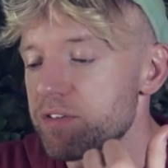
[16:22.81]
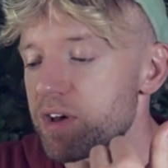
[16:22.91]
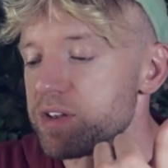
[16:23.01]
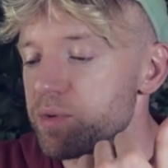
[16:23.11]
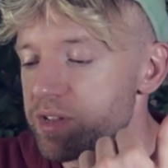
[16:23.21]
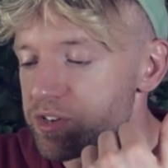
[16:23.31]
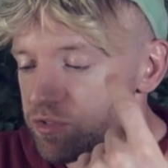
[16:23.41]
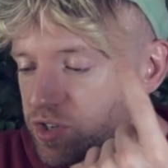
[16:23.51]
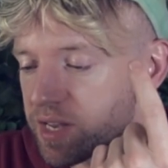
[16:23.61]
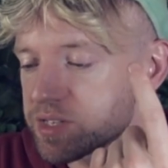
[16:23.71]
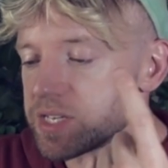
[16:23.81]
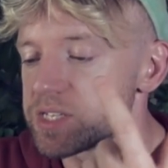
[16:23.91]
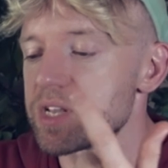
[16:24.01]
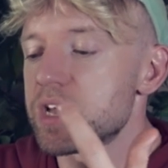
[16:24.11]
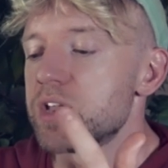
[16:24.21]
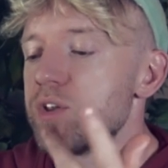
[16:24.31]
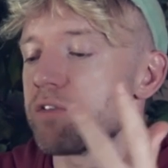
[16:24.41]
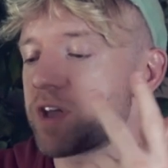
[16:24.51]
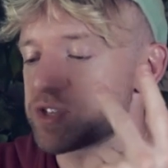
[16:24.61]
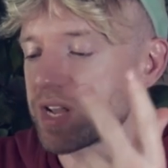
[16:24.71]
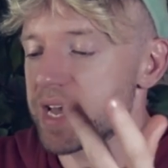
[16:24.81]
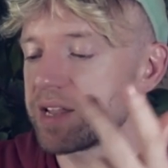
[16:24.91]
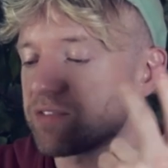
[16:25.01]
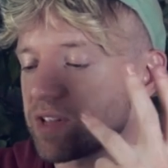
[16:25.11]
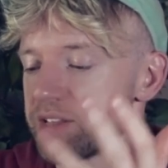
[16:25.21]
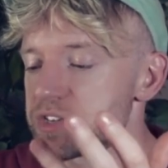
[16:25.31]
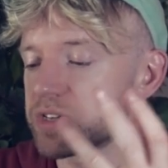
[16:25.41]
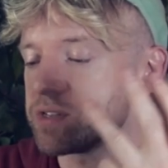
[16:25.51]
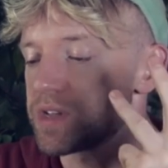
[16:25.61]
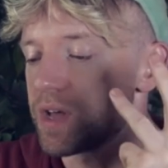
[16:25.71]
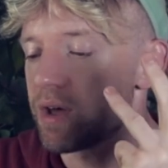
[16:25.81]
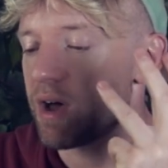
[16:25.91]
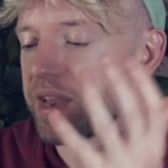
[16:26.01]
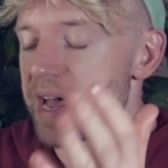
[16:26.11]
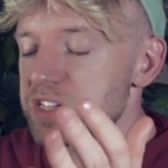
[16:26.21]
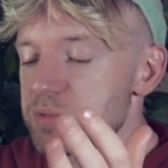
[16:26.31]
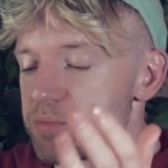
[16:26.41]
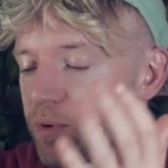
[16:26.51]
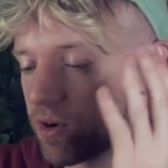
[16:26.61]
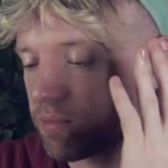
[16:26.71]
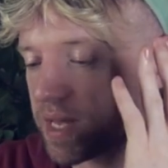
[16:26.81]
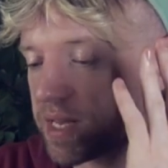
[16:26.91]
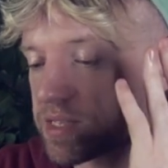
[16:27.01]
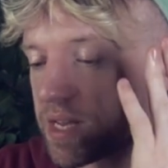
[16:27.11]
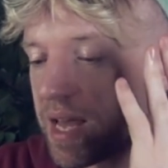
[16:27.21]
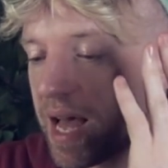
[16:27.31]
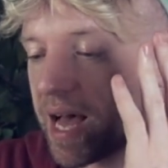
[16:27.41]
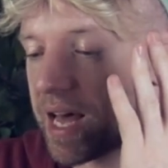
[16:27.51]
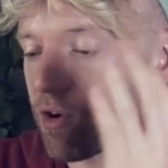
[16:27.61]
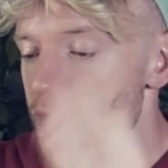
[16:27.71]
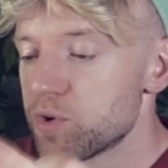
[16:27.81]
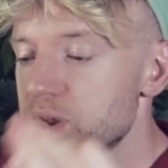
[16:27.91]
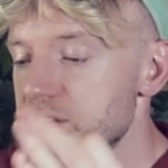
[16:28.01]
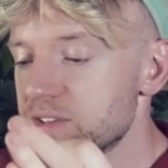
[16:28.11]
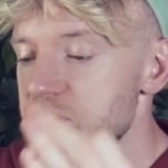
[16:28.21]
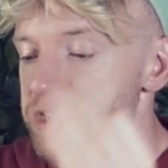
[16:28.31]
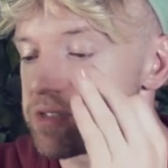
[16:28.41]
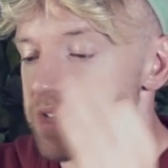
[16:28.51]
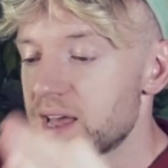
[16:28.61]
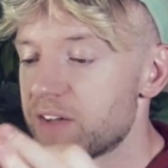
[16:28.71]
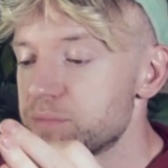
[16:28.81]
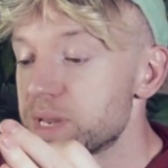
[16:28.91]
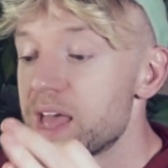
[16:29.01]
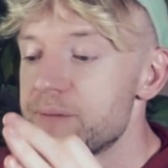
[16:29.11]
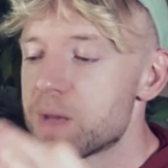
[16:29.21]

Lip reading: So new additional changes, notification edits, deletions, announcements, report updates, and reorganizations that after me.